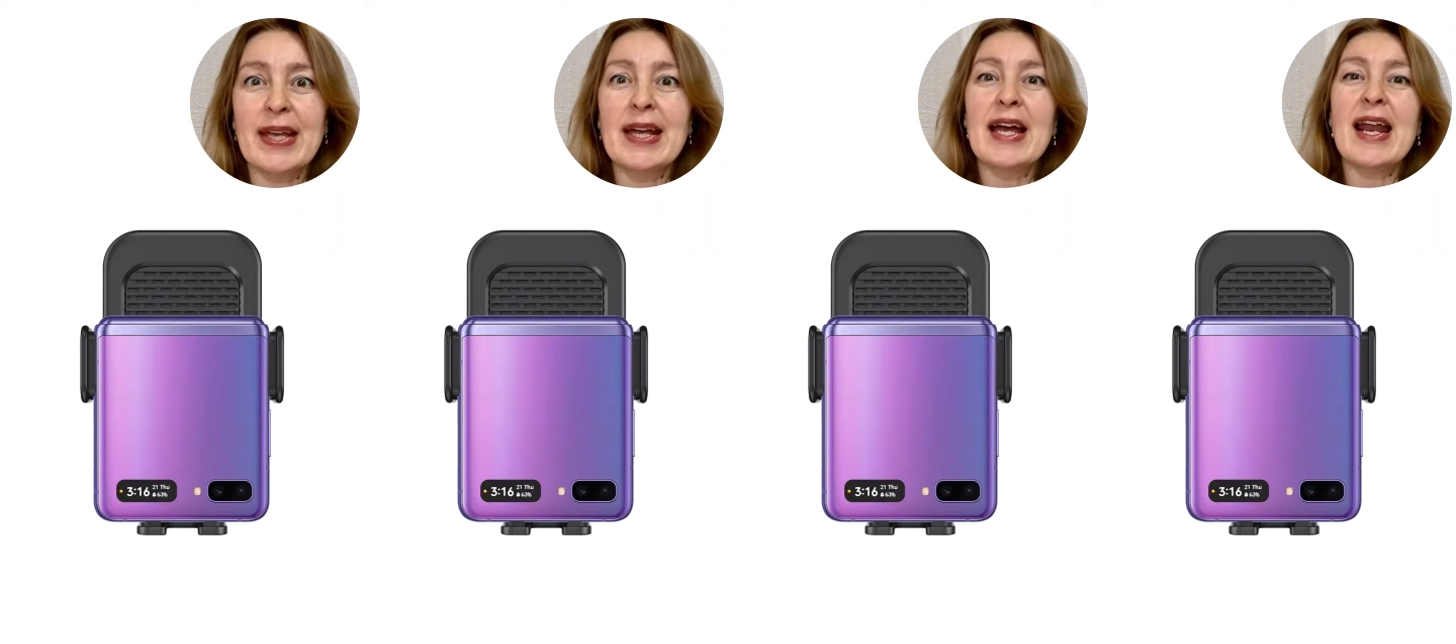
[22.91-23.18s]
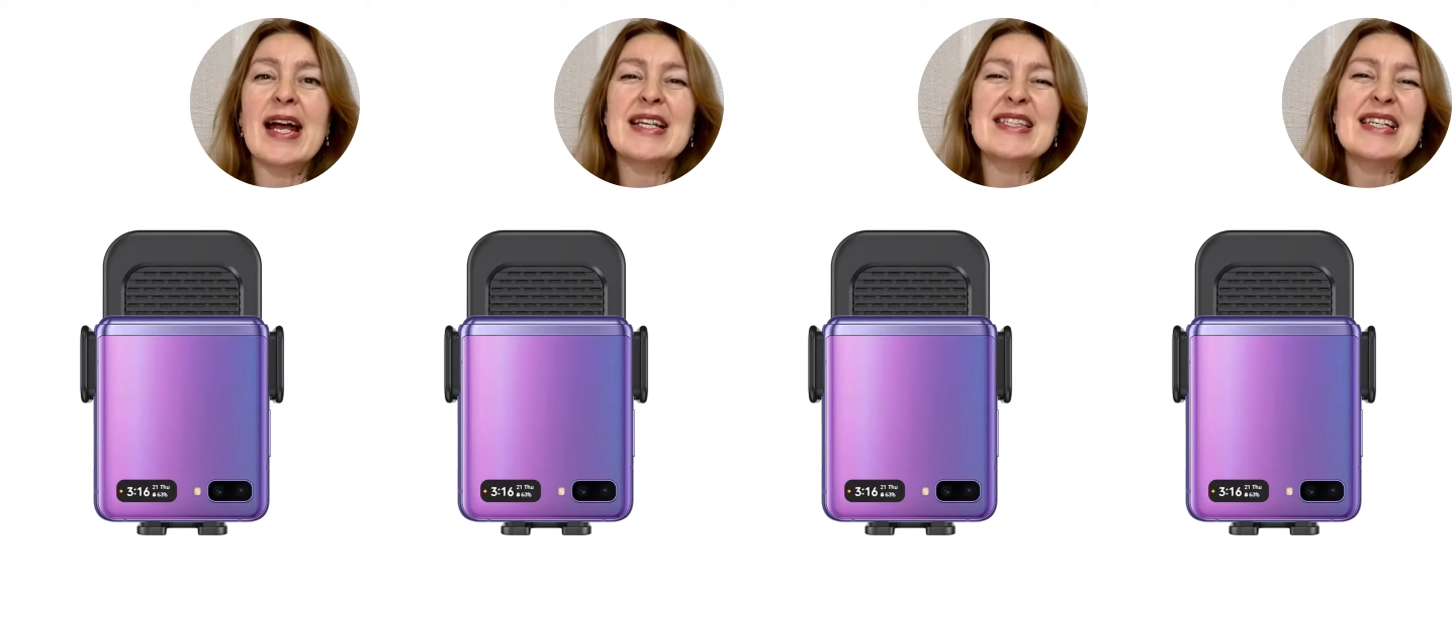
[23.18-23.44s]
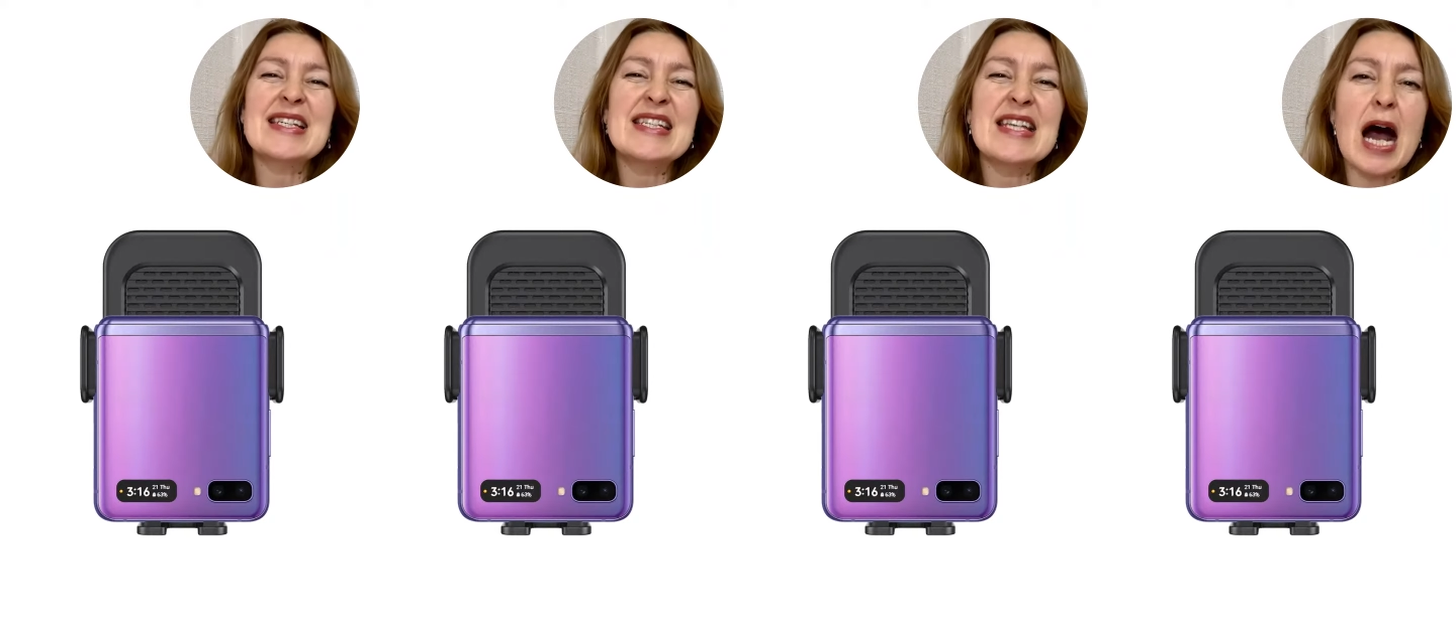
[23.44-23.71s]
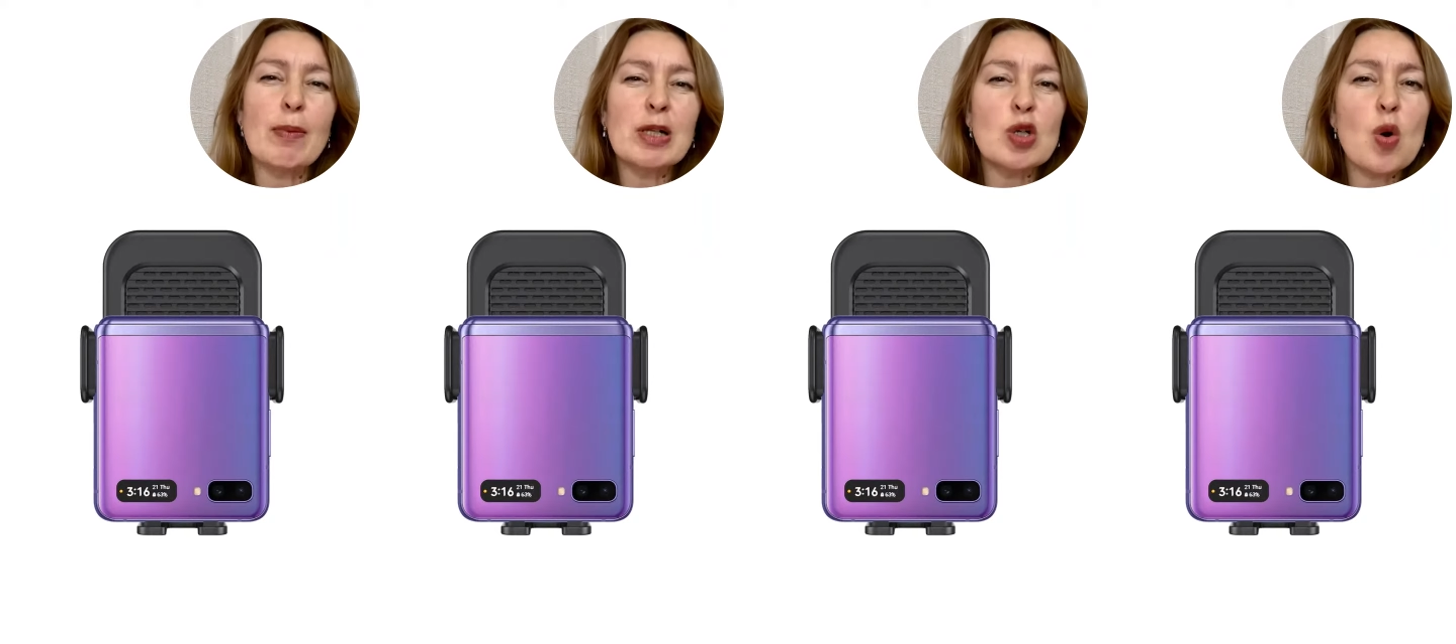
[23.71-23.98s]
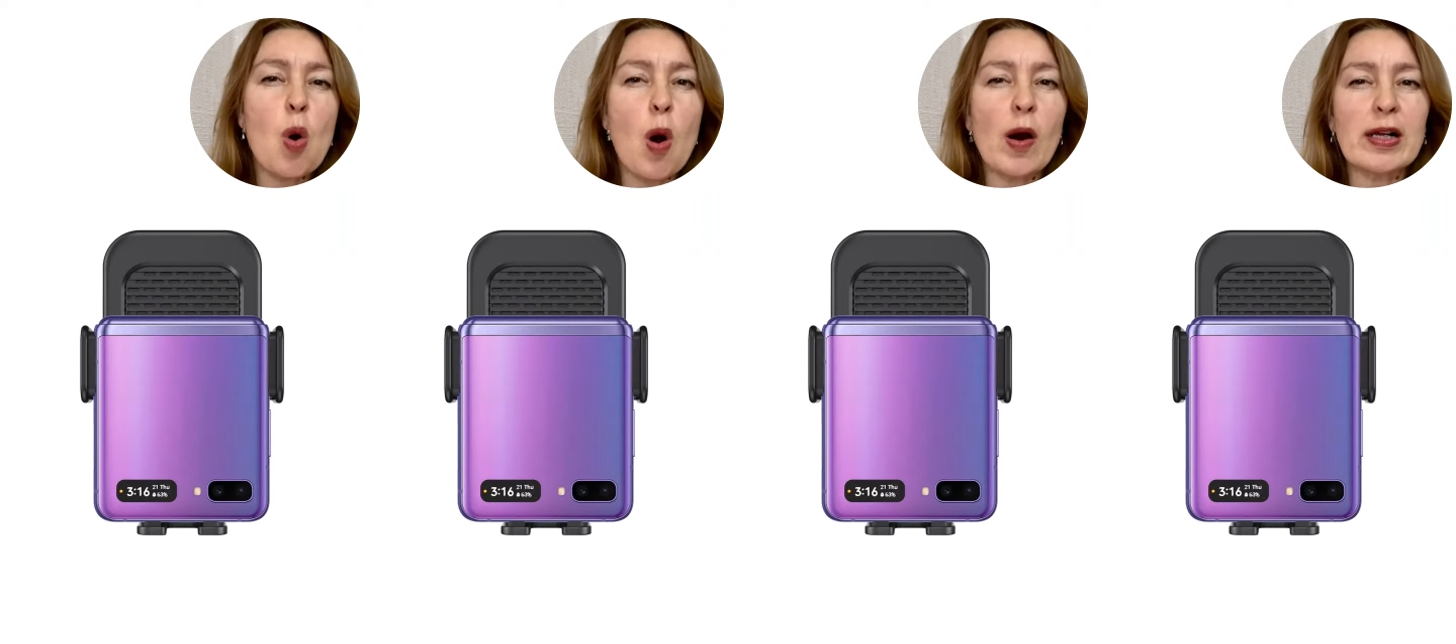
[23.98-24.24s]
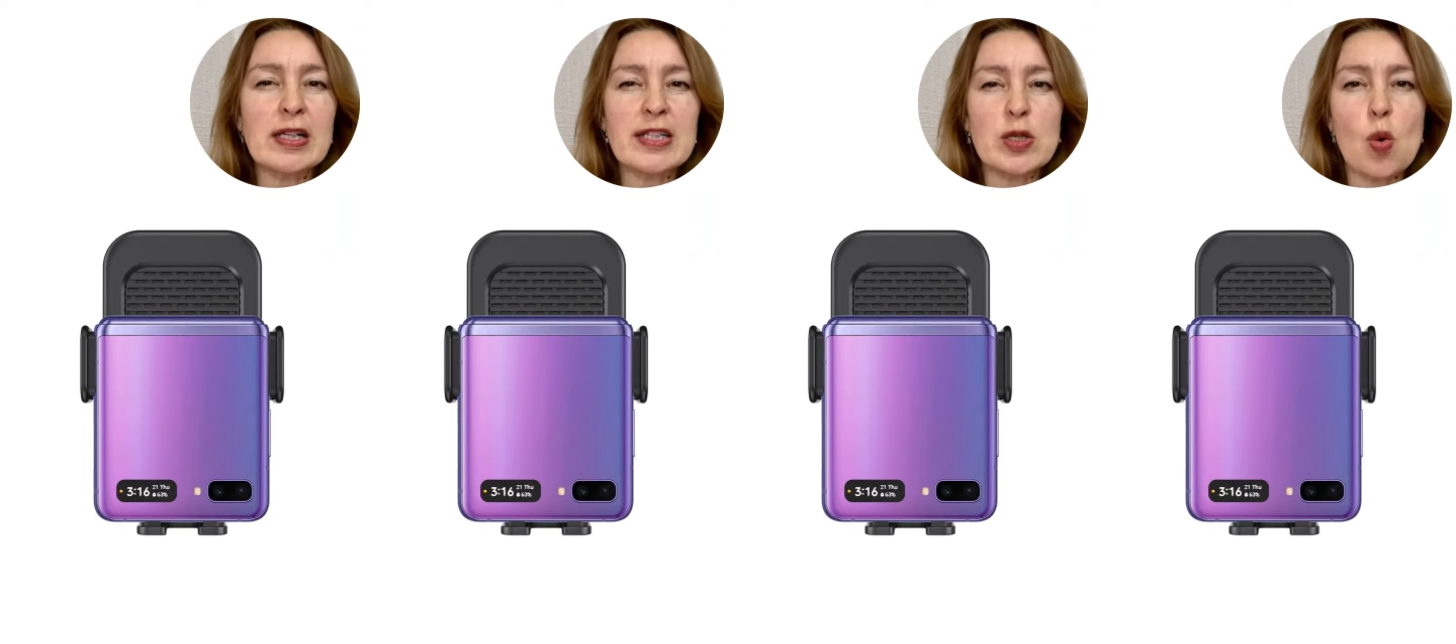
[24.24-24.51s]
It has double coils